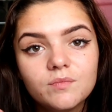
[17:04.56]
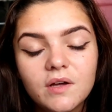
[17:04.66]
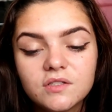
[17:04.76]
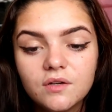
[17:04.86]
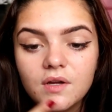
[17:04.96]

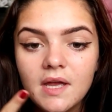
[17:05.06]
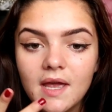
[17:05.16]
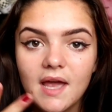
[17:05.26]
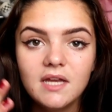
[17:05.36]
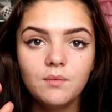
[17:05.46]
about. So
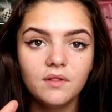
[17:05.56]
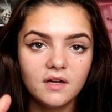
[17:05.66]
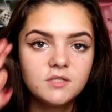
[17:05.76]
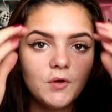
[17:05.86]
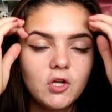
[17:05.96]
anyone that
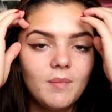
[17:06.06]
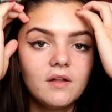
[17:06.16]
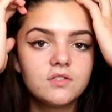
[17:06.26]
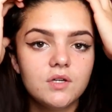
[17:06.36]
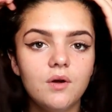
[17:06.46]
I spoke
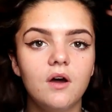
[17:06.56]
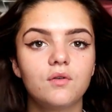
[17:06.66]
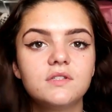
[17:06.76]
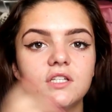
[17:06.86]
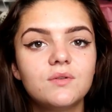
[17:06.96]
about to her,
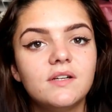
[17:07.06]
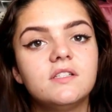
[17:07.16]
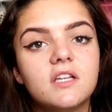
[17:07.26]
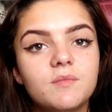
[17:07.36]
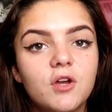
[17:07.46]
or
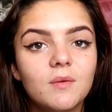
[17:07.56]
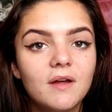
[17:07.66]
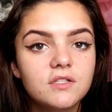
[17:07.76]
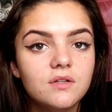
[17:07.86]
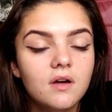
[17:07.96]
situations I spoke
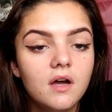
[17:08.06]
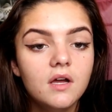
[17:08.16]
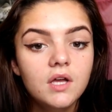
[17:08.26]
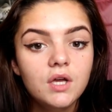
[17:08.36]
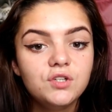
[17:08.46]
about to her,
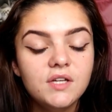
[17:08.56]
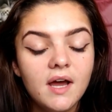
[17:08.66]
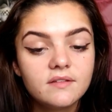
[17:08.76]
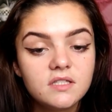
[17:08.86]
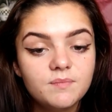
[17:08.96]
she
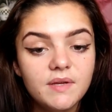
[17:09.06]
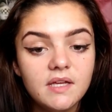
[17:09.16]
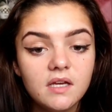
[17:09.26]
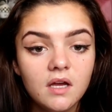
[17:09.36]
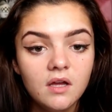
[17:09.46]
had to
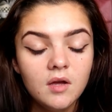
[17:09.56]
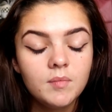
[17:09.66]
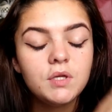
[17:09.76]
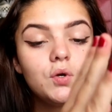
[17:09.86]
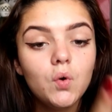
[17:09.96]
speak
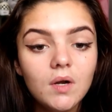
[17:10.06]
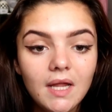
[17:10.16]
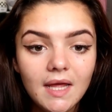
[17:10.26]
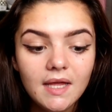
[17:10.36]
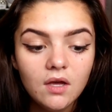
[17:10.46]

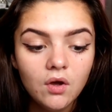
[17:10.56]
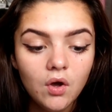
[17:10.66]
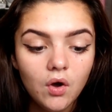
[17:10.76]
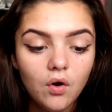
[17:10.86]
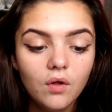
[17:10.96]
purely
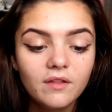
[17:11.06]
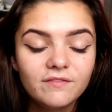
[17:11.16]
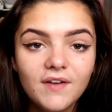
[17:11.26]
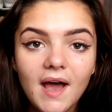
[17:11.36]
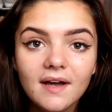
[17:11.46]
on the
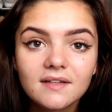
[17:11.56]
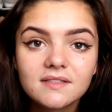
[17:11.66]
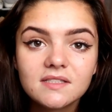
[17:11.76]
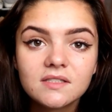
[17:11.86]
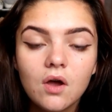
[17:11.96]

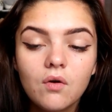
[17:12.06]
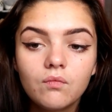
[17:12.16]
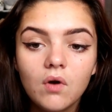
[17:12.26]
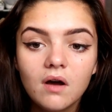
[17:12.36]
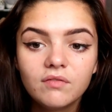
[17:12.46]
facts
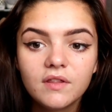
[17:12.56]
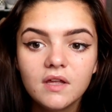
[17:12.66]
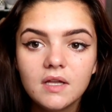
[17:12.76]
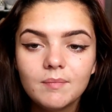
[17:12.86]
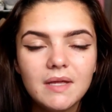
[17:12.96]
rather
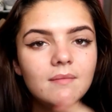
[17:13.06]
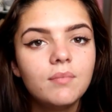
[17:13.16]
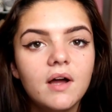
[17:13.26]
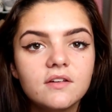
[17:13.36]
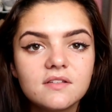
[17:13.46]
than being
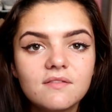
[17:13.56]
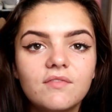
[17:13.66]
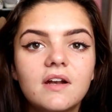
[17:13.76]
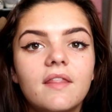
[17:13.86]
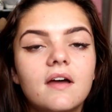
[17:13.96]
biased or
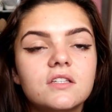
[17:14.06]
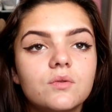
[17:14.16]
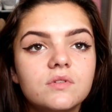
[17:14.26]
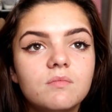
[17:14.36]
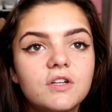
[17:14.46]
something like that. So
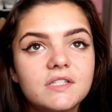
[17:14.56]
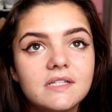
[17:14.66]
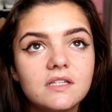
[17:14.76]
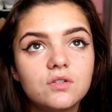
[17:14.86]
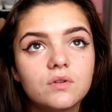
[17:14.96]
it was much
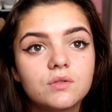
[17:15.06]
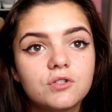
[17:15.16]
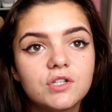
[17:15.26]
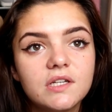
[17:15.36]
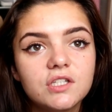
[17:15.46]
easier talking to a
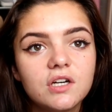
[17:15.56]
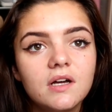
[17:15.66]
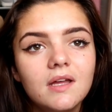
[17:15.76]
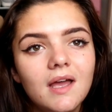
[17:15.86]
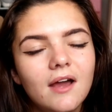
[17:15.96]
stranger,
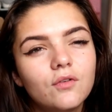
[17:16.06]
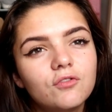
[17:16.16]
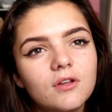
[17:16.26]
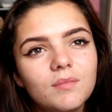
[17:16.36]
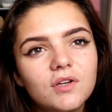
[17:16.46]
and
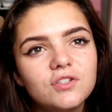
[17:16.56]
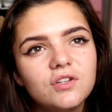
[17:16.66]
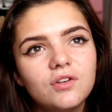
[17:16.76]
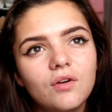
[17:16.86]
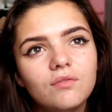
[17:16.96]
also because
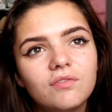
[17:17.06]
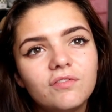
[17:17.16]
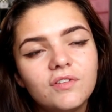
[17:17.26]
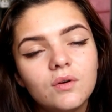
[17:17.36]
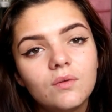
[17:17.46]
you don't
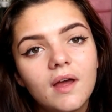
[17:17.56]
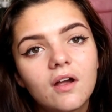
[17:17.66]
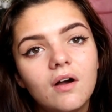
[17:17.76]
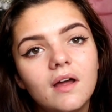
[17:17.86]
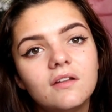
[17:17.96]
feel
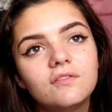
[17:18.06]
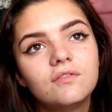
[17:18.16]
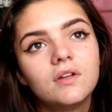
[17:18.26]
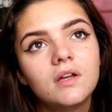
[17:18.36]
that kind of,